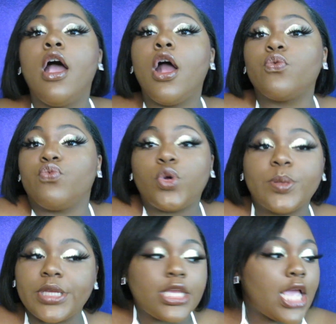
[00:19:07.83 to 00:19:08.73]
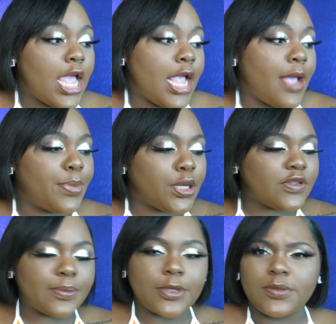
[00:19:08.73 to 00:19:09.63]
Ruby and Puff
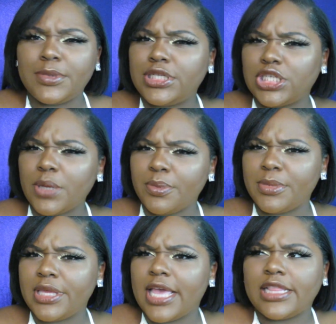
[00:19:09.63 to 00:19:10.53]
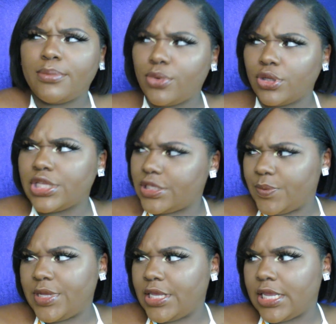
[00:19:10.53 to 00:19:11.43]
supposed to be jumping me at The Book this
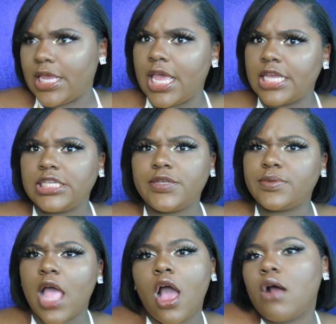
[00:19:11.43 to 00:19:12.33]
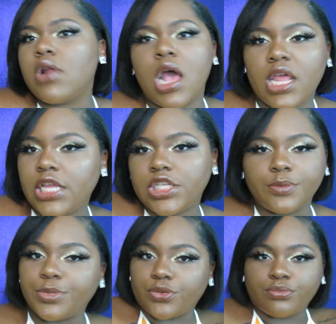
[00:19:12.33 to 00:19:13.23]
weekend. And she was like, oh no, they ain't
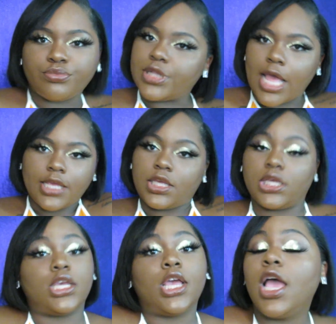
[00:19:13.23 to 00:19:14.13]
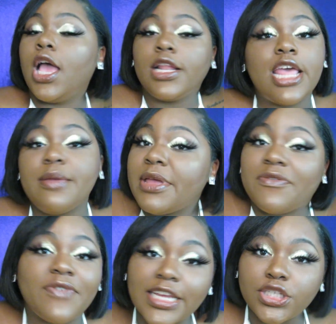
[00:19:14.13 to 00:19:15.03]
jumping you. Like, they may
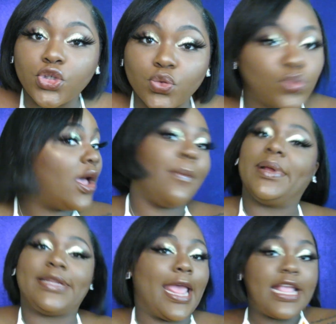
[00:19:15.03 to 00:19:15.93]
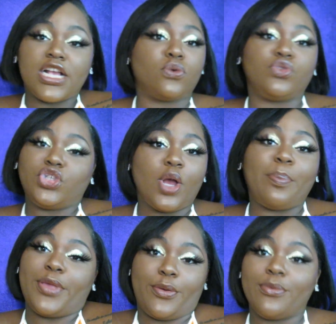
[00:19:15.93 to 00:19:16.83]
fight you, but they ain't gonna
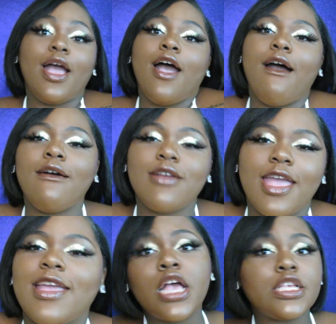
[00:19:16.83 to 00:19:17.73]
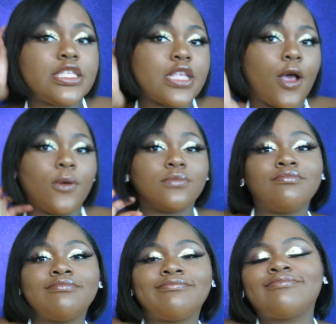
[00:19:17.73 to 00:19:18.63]
jump you. Okay. So
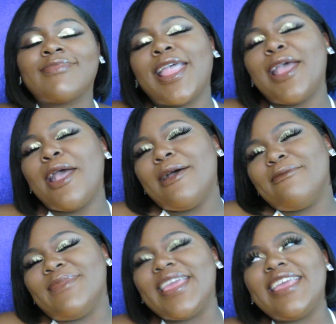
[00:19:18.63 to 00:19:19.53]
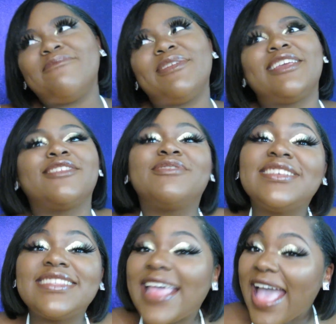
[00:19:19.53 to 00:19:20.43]
me being the
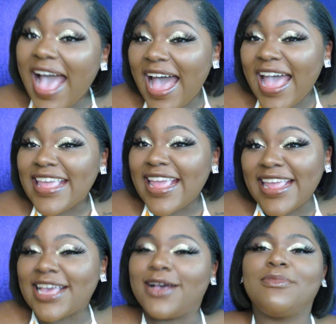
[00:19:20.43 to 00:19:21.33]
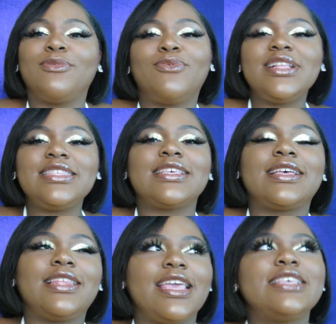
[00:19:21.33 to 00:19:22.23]
person that I am, once
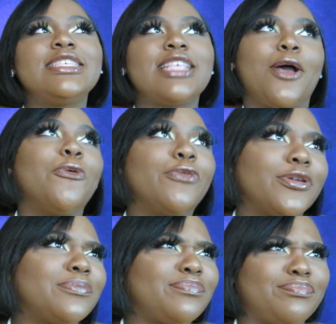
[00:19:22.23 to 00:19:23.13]
class is over,